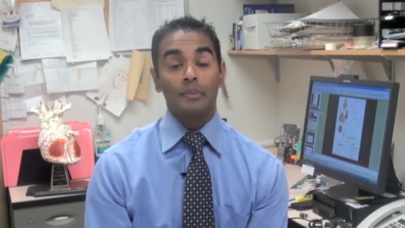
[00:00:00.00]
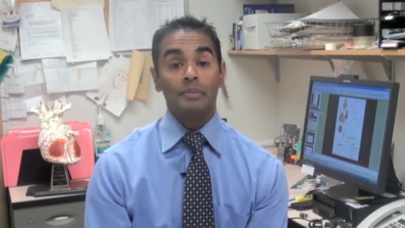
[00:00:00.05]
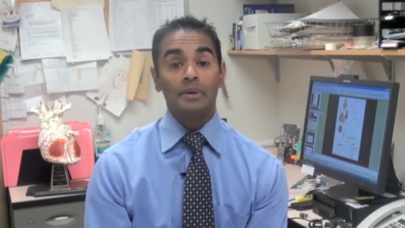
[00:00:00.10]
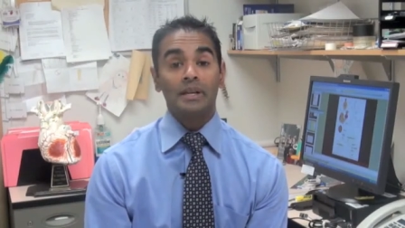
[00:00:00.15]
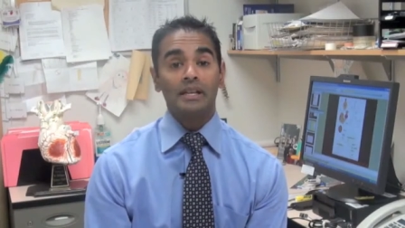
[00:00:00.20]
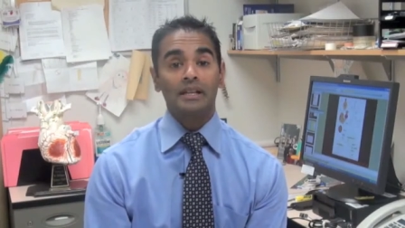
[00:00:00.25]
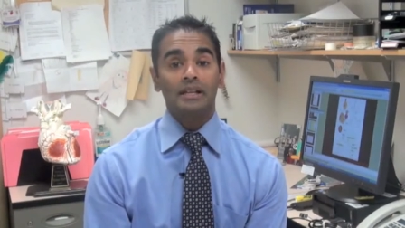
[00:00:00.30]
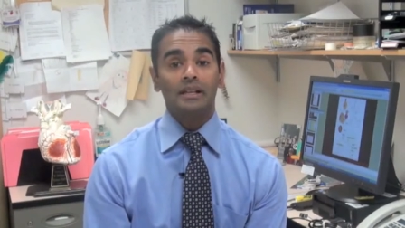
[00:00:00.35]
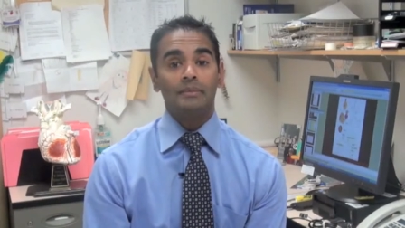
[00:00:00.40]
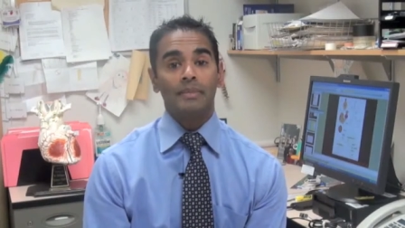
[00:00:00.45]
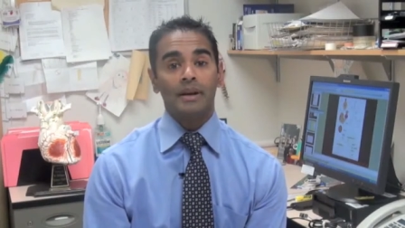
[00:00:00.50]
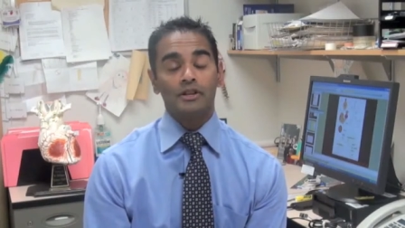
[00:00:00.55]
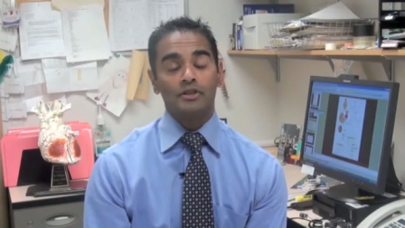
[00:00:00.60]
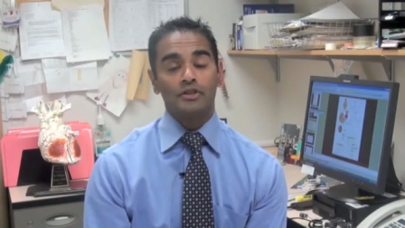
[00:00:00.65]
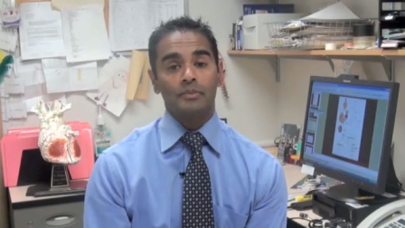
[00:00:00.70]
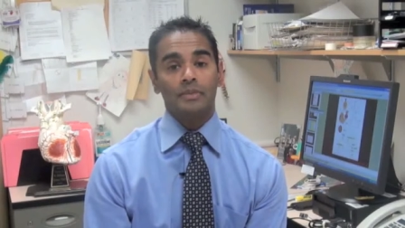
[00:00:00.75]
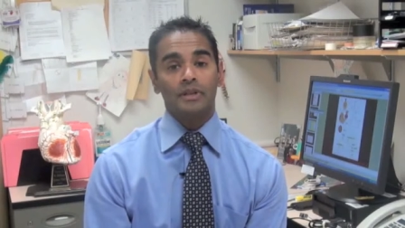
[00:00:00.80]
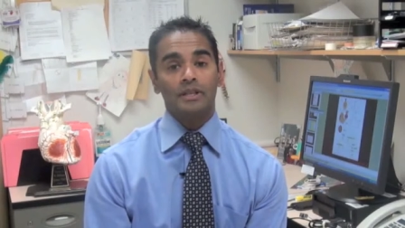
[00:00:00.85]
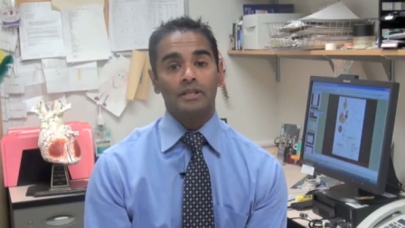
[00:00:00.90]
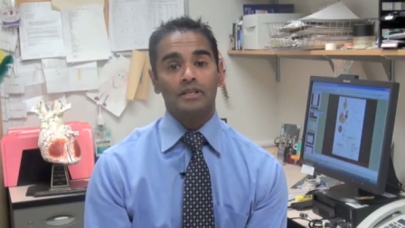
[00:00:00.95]
repeated
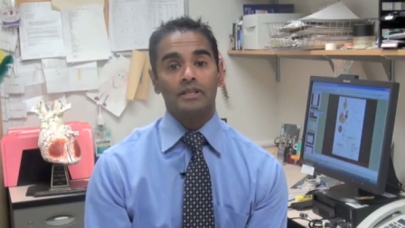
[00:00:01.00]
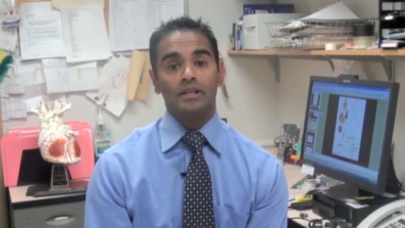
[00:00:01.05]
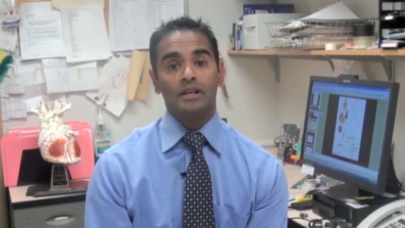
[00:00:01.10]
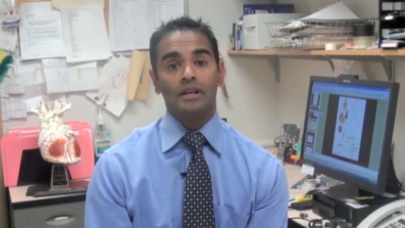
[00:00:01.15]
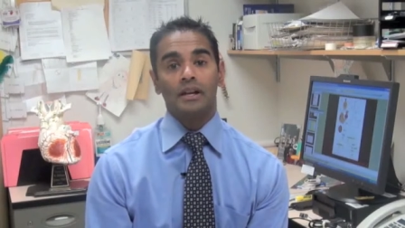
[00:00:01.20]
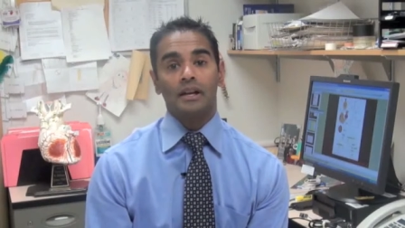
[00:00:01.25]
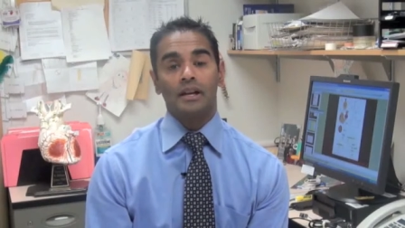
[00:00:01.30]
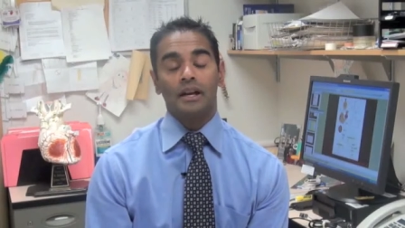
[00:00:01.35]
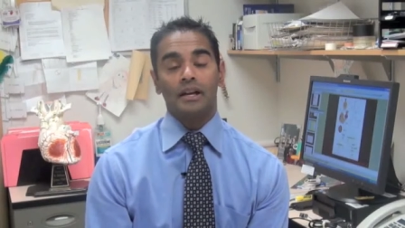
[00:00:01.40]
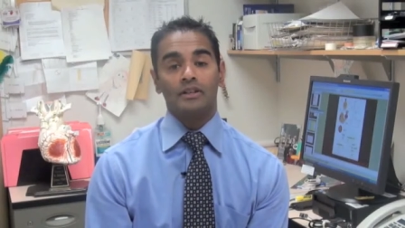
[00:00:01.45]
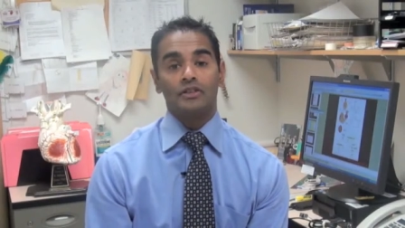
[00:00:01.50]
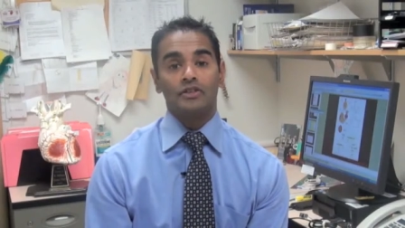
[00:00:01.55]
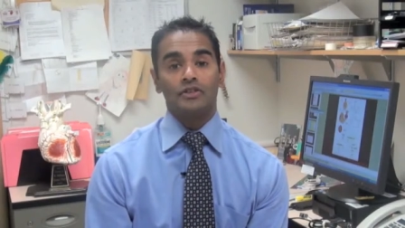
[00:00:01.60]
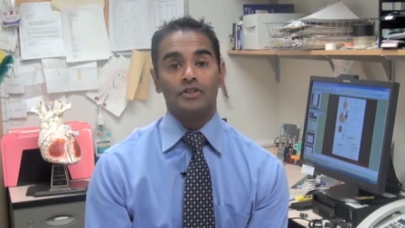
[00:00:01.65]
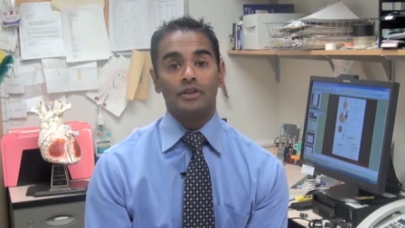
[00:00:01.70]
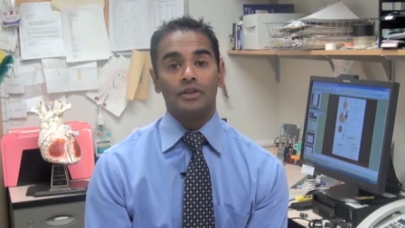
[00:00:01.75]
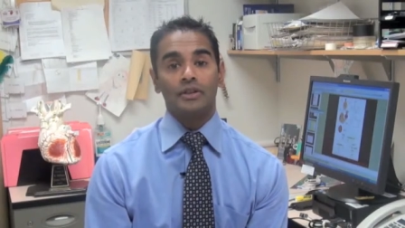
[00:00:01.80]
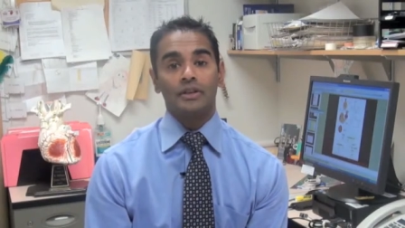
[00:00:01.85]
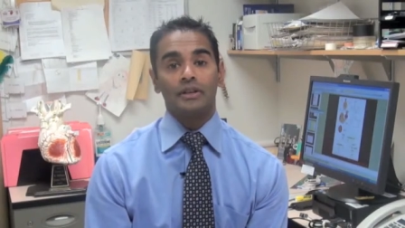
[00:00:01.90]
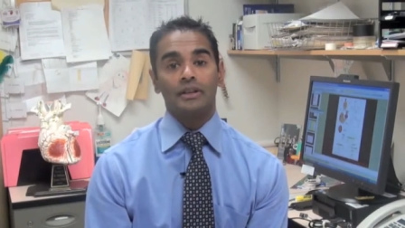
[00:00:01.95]
measurements
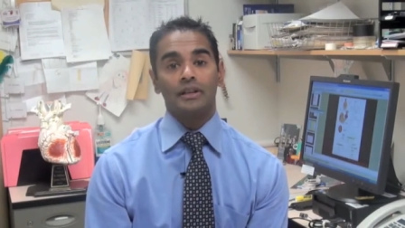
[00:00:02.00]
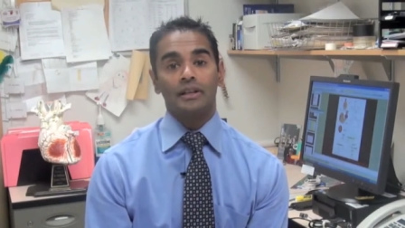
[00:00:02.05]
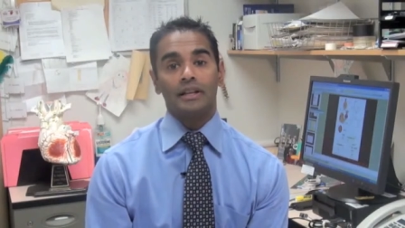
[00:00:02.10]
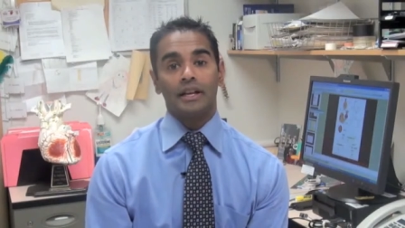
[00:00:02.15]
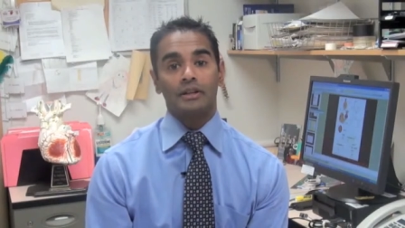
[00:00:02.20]
and serial